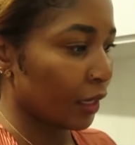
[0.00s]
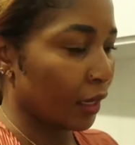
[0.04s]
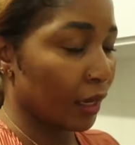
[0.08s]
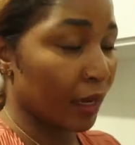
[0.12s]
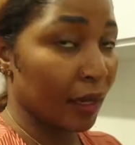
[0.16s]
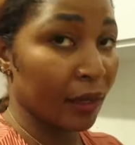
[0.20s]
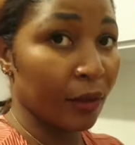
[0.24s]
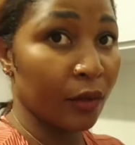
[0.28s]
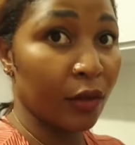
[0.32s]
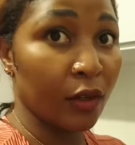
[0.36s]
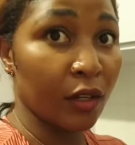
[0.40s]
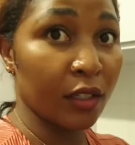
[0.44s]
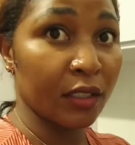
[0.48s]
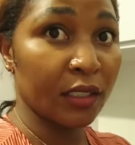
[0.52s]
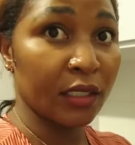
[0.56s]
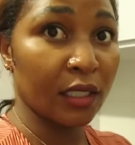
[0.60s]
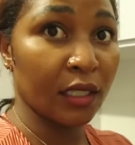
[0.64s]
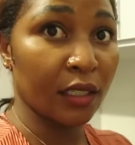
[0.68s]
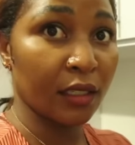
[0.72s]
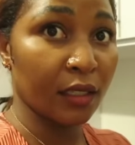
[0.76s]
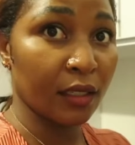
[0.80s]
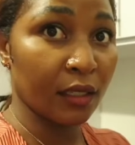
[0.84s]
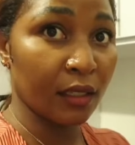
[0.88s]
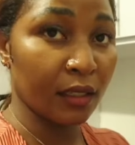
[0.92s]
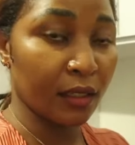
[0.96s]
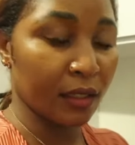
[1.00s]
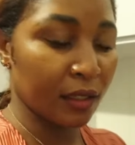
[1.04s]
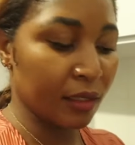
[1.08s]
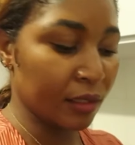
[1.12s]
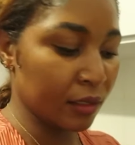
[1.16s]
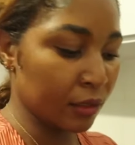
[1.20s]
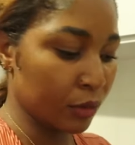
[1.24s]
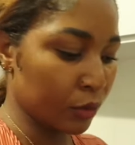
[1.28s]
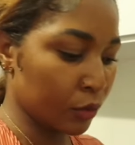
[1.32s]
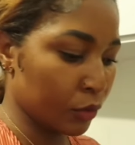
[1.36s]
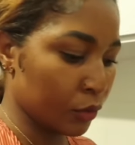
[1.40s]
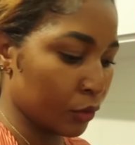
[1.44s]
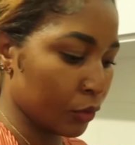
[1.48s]
I got
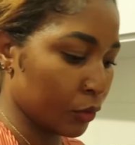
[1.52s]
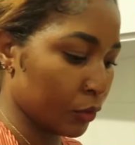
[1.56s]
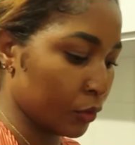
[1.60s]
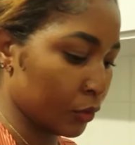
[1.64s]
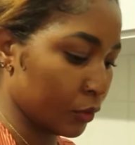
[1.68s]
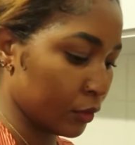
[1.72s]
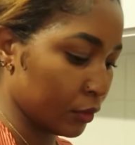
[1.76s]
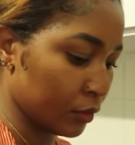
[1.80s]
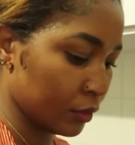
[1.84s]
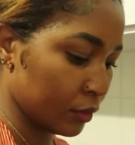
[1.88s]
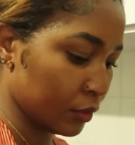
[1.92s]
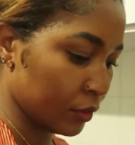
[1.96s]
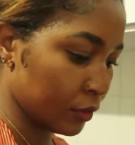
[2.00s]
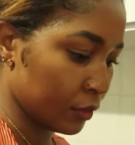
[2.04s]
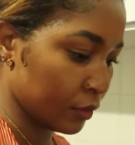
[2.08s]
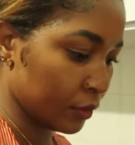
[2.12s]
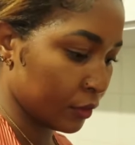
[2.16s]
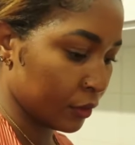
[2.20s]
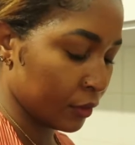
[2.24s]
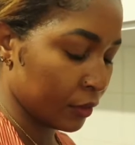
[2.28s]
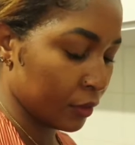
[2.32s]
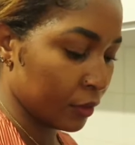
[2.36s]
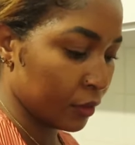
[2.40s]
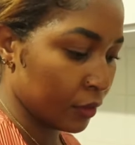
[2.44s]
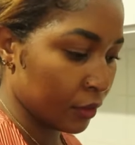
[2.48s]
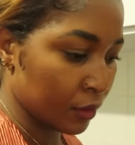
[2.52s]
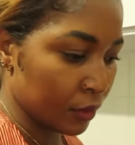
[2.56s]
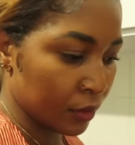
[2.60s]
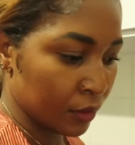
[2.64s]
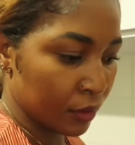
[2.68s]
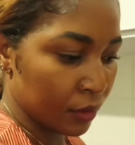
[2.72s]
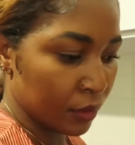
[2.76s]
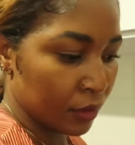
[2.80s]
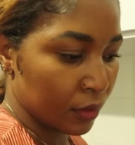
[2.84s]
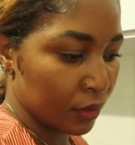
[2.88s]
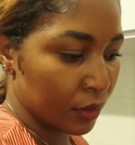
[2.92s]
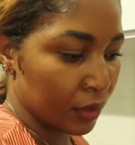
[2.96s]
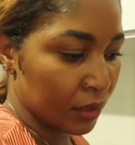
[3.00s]
these two.
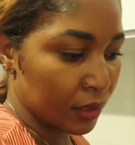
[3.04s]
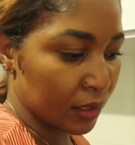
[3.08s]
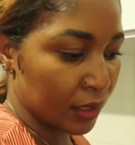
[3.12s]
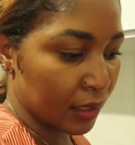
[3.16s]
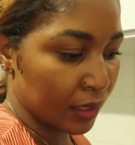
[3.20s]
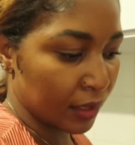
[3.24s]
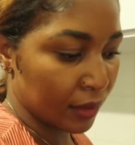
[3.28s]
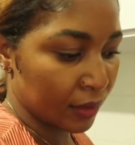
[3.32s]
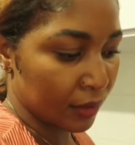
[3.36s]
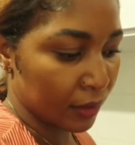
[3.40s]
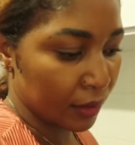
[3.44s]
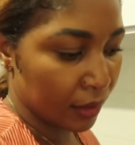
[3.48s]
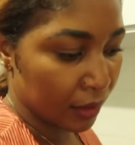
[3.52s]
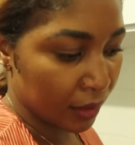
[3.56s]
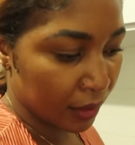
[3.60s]
These are